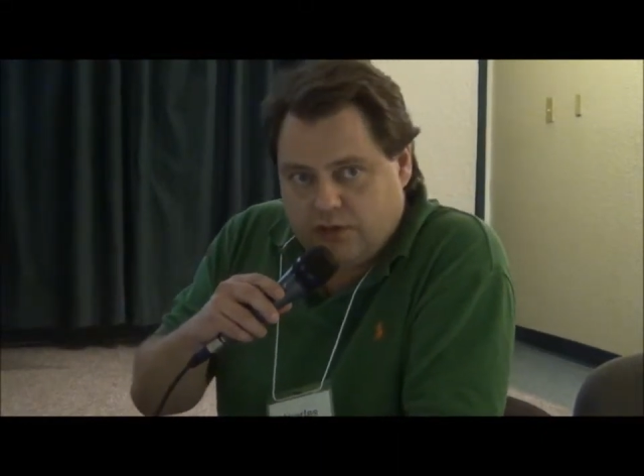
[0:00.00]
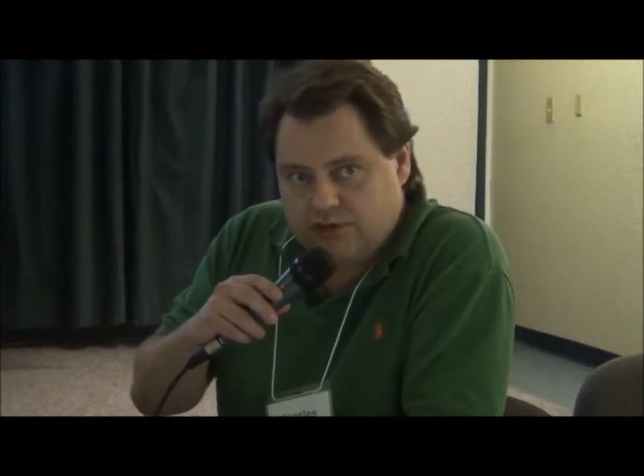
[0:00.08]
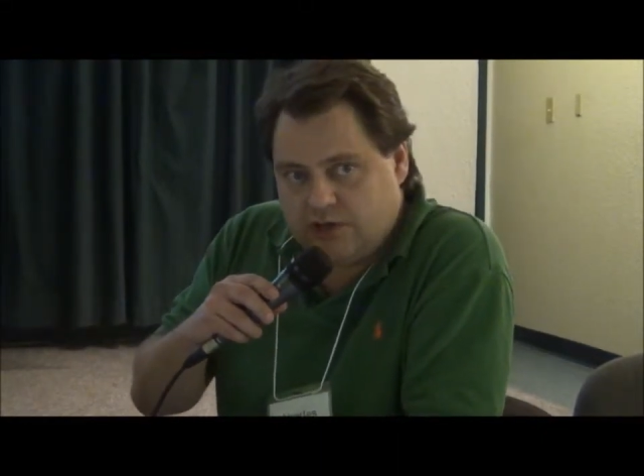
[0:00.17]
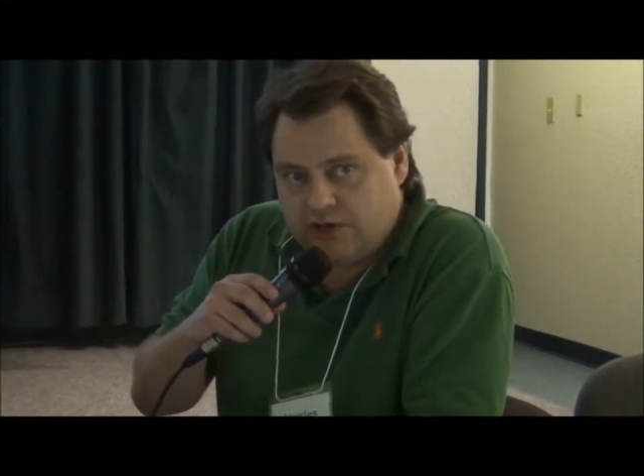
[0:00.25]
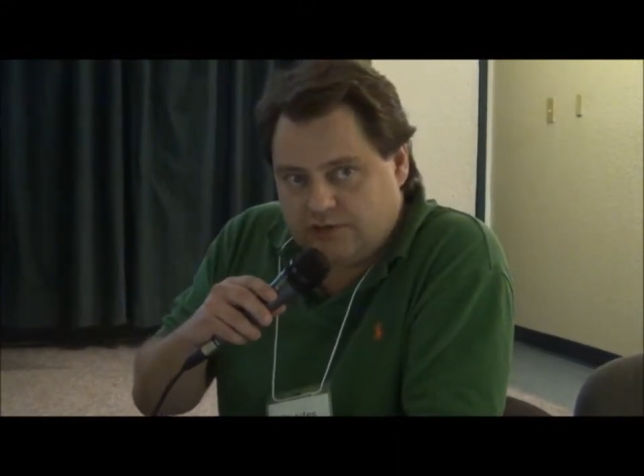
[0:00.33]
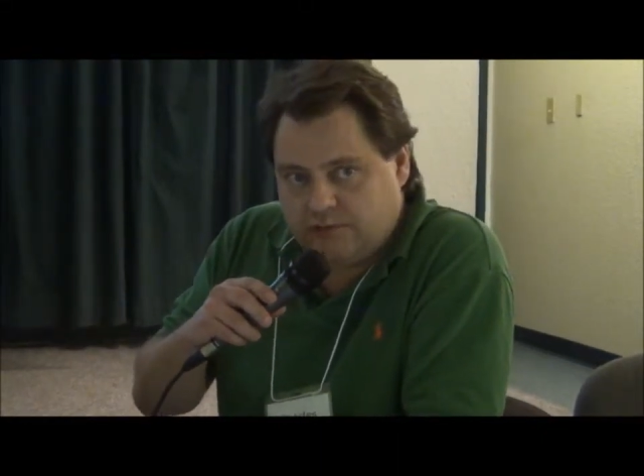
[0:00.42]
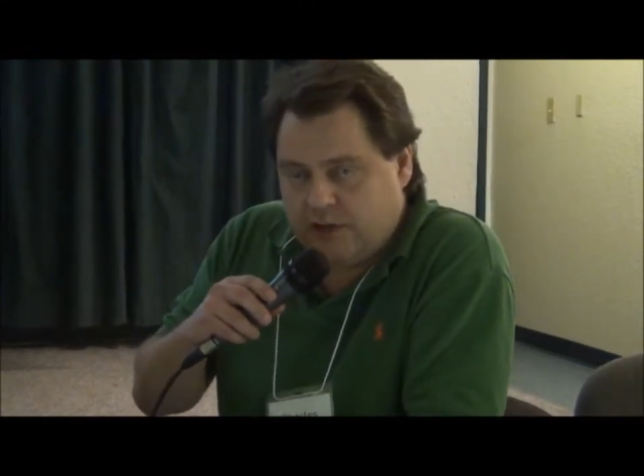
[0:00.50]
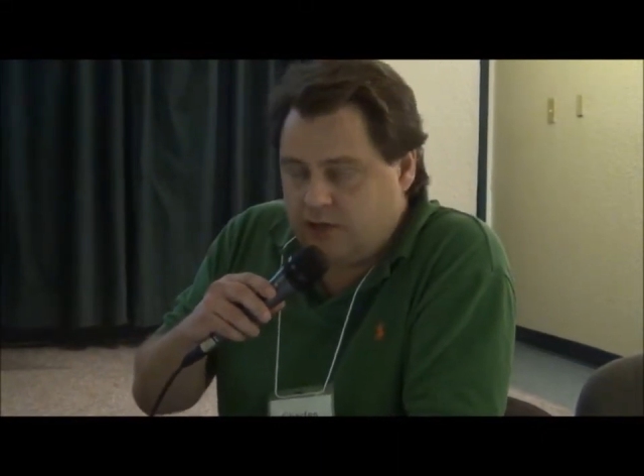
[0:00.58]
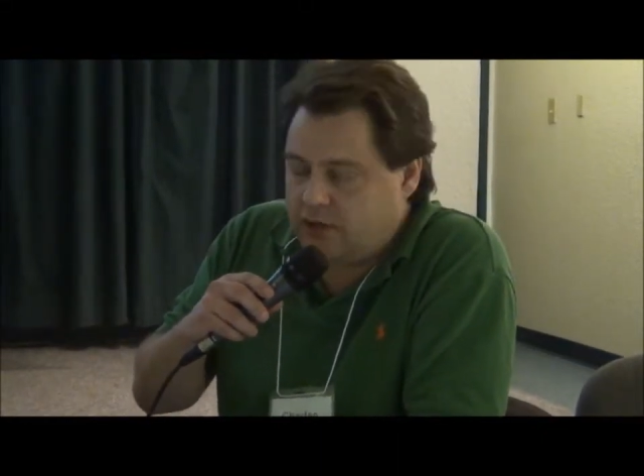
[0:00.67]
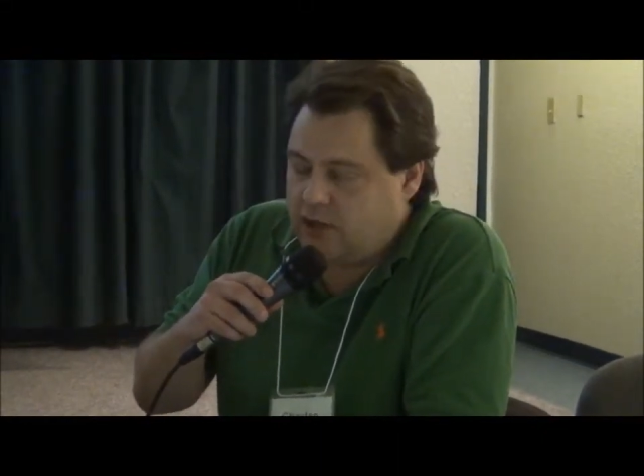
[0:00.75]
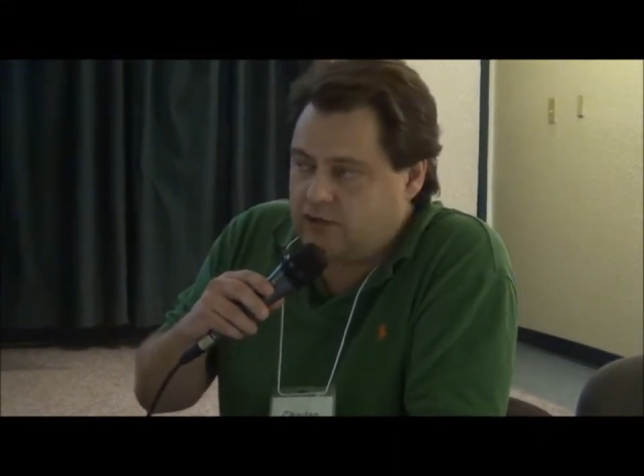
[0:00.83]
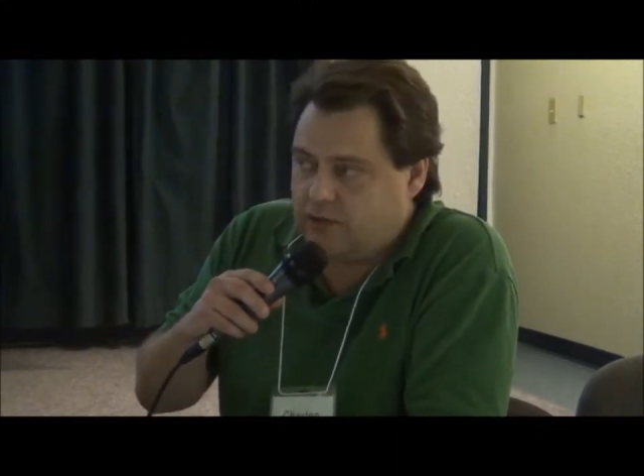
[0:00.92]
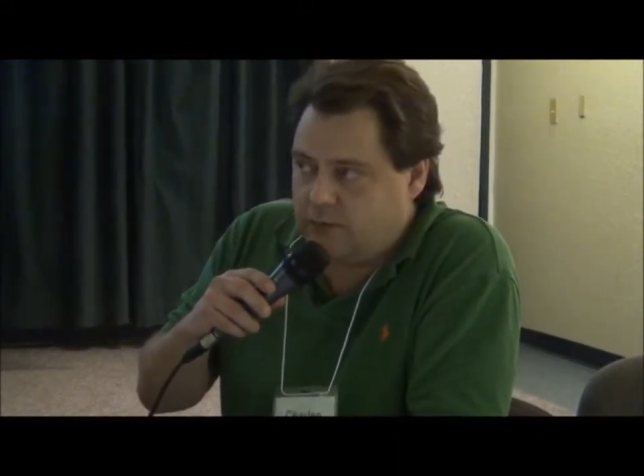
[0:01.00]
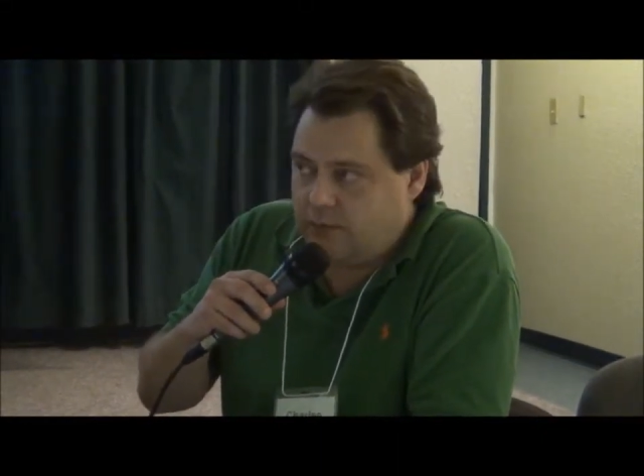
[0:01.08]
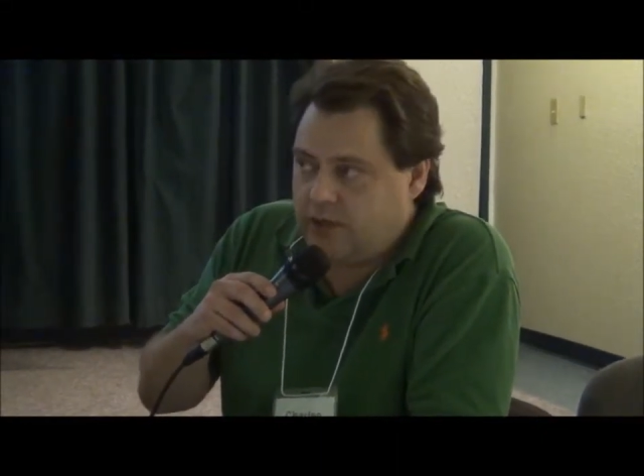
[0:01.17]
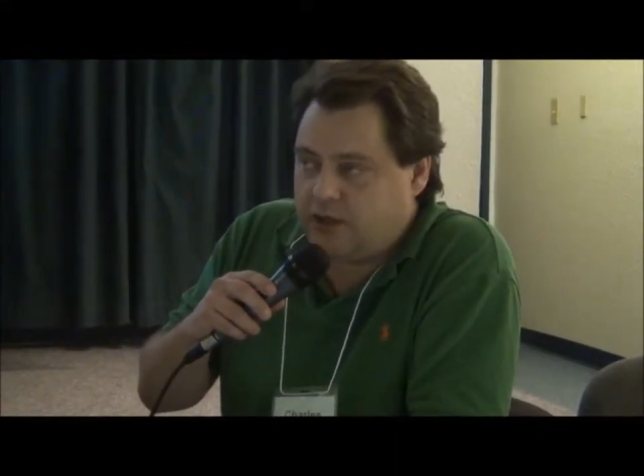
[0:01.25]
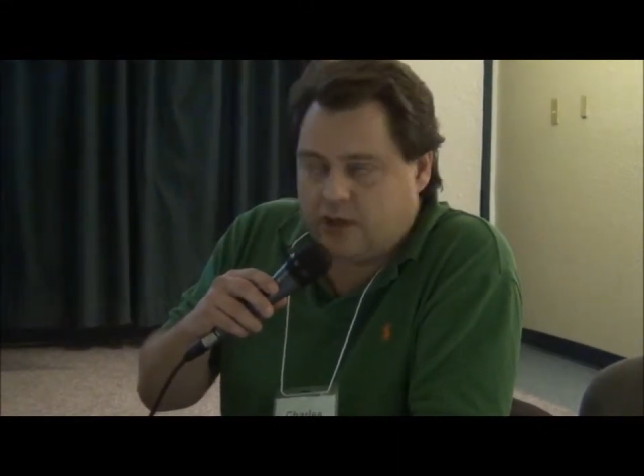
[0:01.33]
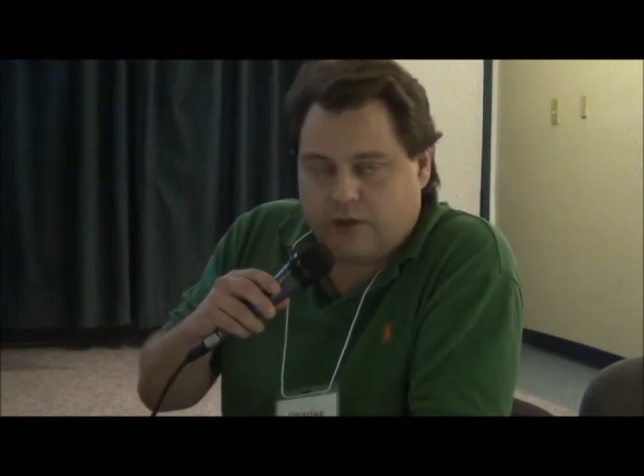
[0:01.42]
the James Bay and Northern
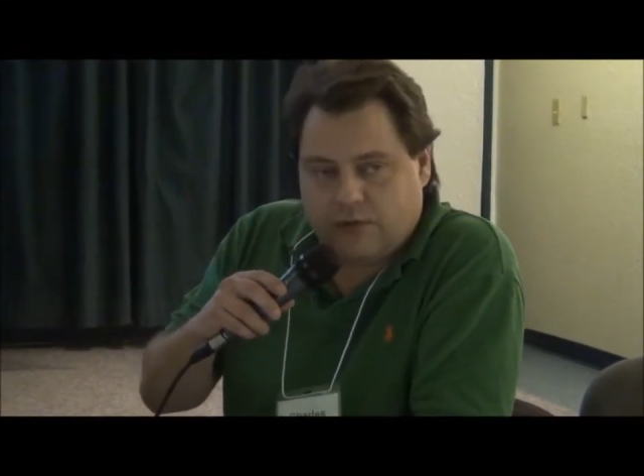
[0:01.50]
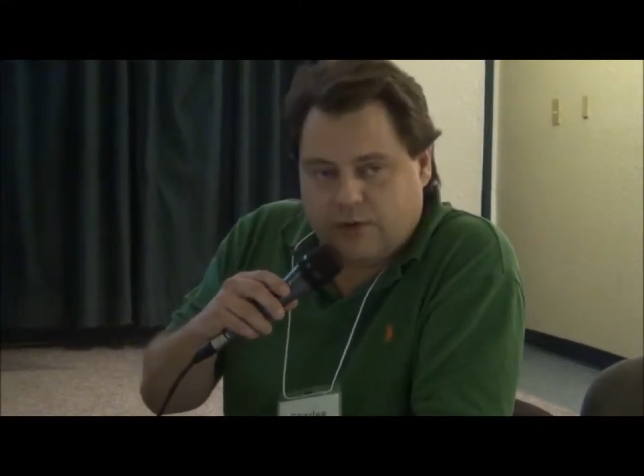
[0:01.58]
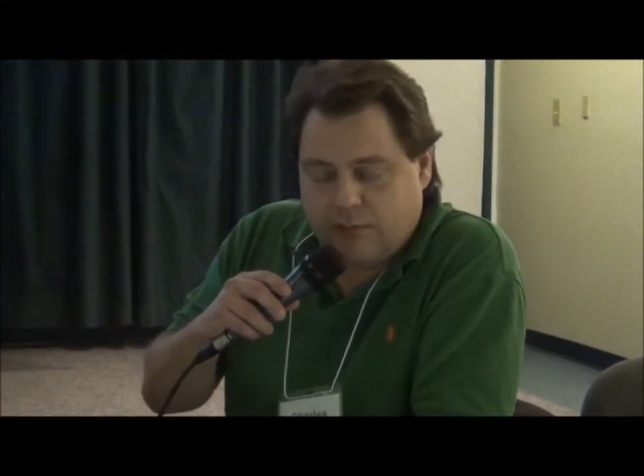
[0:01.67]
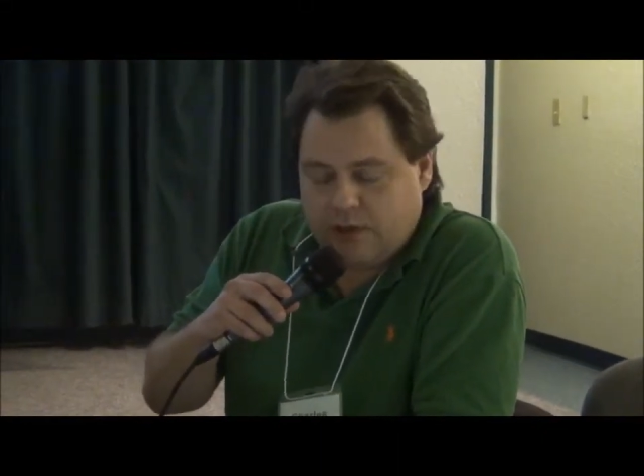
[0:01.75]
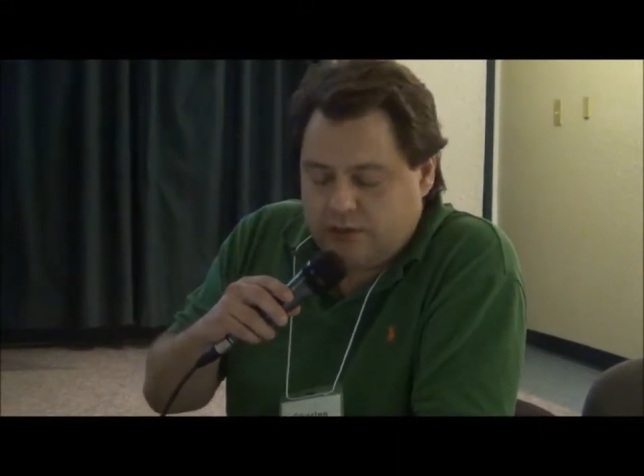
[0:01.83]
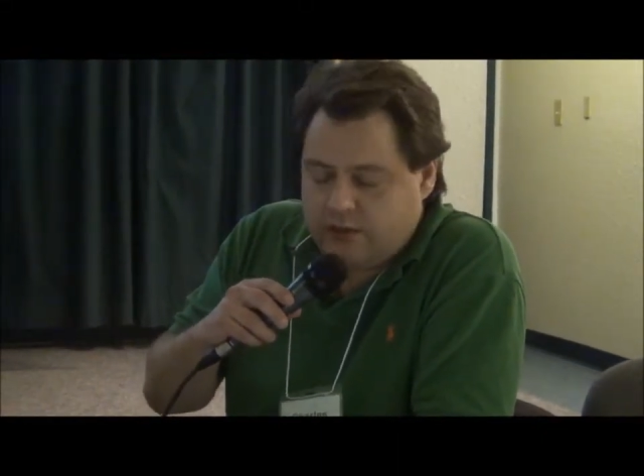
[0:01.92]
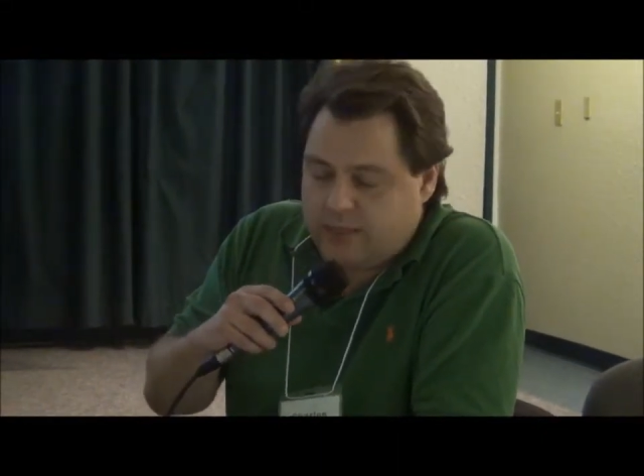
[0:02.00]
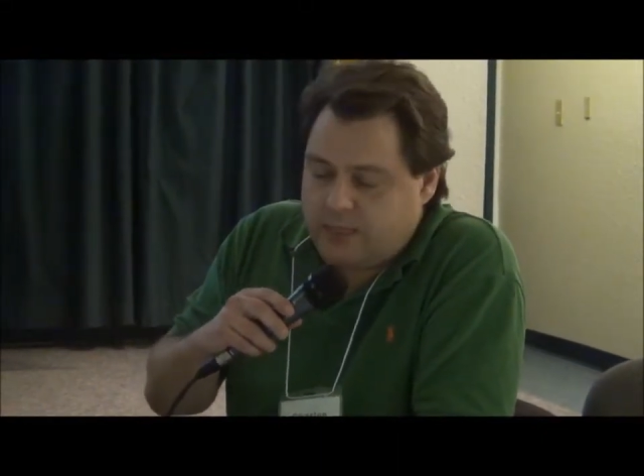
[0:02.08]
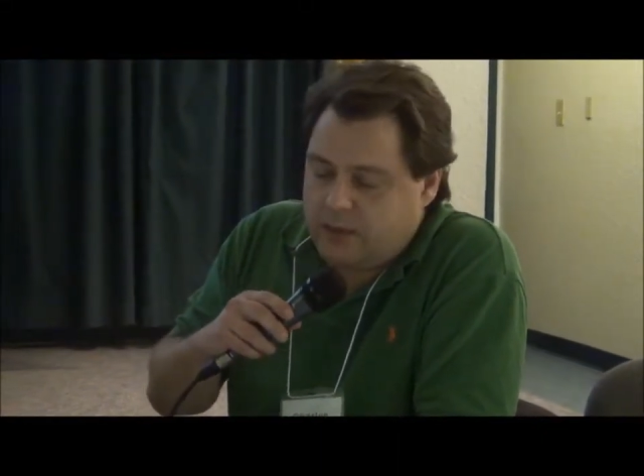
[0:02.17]
Quebec Agreement,